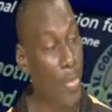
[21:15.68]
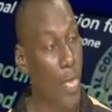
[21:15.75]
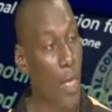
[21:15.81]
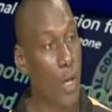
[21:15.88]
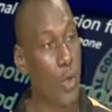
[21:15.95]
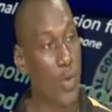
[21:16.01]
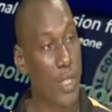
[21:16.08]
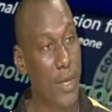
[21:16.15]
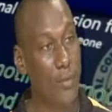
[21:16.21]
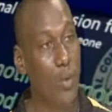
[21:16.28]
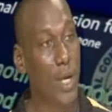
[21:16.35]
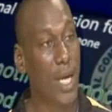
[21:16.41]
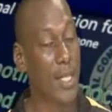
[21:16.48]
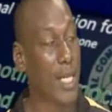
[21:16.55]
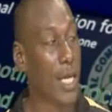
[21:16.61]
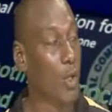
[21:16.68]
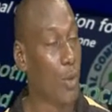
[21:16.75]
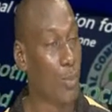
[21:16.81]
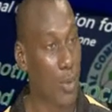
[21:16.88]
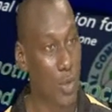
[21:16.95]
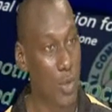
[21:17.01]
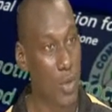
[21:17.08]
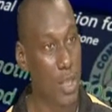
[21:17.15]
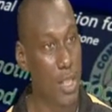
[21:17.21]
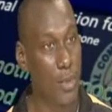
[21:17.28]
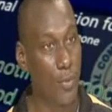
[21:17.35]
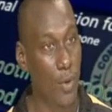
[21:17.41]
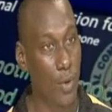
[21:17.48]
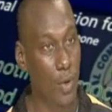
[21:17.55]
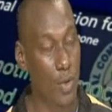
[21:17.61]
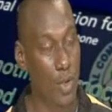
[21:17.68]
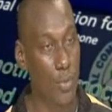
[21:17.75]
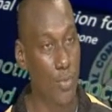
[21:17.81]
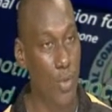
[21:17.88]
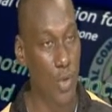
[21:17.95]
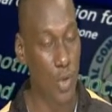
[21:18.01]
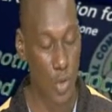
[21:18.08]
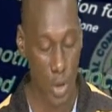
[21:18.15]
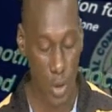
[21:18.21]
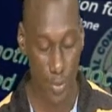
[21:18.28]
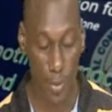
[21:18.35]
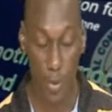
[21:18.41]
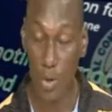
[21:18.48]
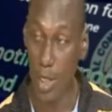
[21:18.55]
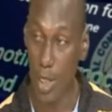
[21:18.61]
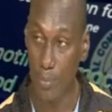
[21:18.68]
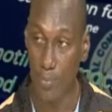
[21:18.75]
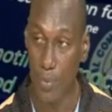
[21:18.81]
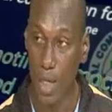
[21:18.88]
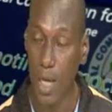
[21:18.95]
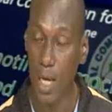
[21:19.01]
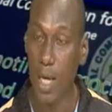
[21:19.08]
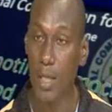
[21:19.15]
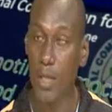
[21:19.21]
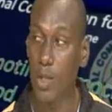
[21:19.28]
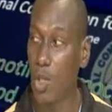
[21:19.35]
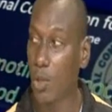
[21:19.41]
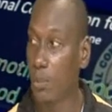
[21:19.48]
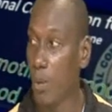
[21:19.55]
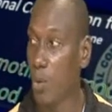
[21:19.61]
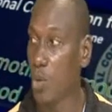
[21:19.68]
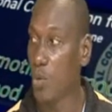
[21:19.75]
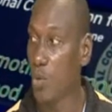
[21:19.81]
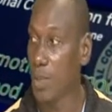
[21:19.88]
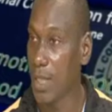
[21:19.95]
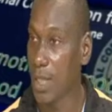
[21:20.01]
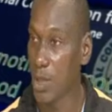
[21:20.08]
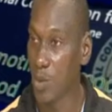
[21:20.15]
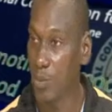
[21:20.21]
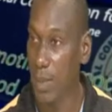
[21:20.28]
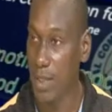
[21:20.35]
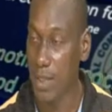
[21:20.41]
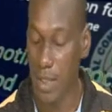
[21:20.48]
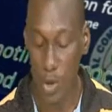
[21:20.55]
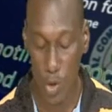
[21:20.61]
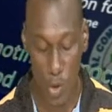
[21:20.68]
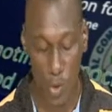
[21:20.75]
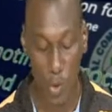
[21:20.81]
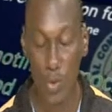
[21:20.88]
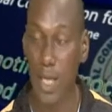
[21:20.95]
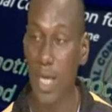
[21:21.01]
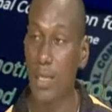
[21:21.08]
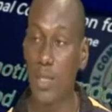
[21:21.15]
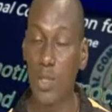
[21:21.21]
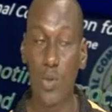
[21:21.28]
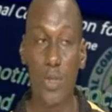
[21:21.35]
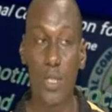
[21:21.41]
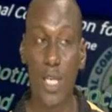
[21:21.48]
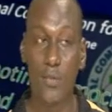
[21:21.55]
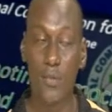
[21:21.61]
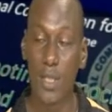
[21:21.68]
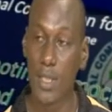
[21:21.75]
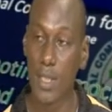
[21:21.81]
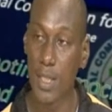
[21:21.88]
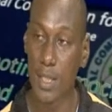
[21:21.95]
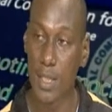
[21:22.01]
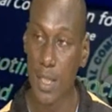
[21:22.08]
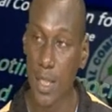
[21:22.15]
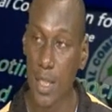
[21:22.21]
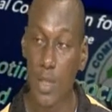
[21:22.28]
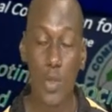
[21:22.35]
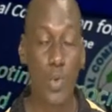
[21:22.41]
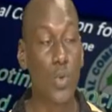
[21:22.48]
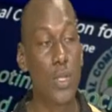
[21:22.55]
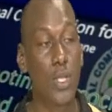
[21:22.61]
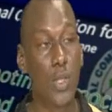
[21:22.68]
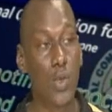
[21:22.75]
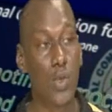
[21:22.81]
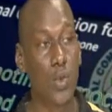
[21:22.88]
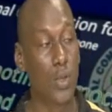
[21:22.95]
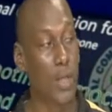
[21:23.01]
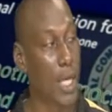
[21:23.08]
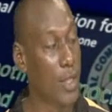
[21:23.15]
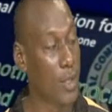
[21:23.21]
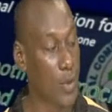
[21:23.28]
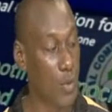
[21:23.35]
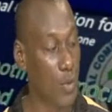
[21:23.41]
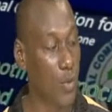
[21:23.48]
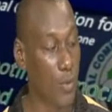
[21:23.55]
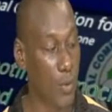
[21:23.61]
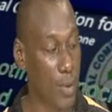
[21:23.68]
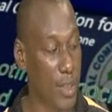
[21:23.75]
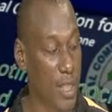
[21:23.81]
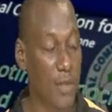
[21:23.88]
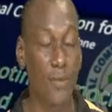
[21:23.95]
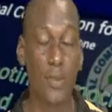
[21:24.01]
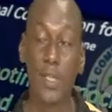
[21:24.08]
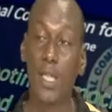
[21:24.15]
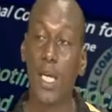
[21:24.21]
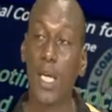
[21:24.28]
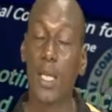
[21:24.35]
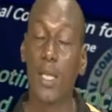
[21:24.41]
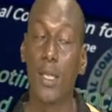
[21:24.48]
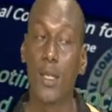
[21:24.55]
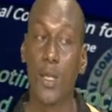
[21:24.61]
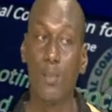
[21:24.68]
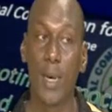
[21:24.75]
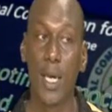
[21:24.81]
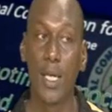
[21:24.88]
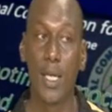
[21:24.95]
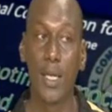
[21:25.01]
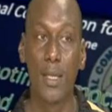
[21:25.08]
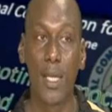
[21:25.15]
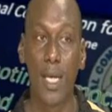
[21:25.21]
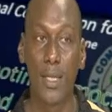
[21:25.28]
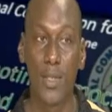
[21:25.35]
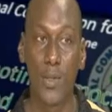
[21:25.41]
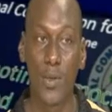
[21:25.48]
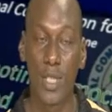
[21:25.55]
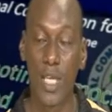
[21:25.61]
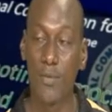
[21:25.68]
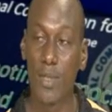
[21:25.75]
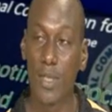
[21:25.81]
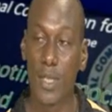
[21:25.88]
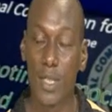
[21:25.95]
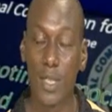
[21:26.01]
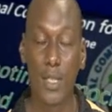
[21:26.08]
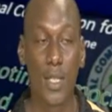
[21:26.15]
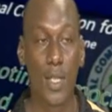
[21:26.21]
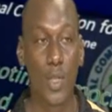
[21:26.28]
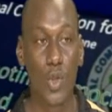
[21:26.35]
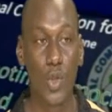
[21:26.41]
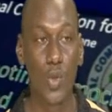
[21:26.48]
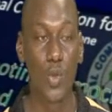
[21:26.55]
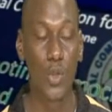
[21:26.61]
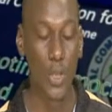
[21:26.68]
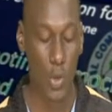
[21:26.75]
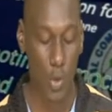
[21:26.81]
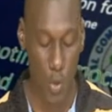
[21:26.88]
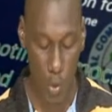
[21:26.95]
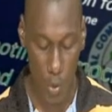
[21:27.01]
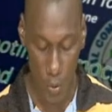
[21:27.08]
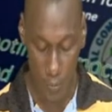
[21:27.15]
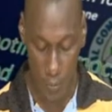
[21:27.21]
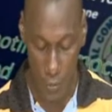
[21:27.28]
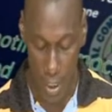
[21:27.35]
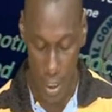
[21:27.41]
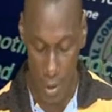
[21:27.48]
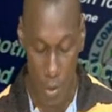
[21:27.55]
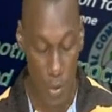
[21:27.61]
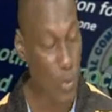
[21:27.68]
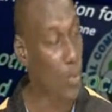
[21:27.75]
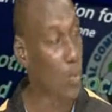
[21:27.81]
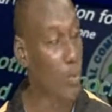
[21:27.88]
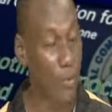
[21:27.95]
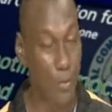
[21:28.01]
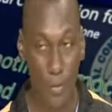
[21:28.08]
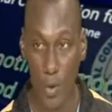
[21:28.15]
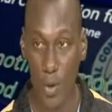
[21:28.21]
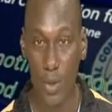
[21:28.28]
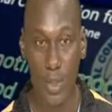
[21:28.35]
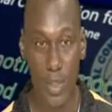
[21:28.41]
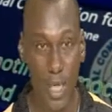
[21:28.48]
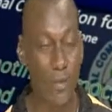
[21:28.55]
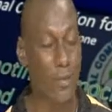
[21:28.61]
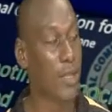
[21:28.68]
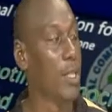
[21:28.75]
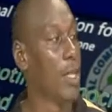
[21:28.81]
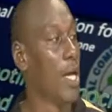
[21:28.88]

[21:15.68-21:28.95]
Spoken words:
Yourself will get an opportunity for contribute to the program, and the number where you go send your message to now 076 209247. The number again is 076 209247.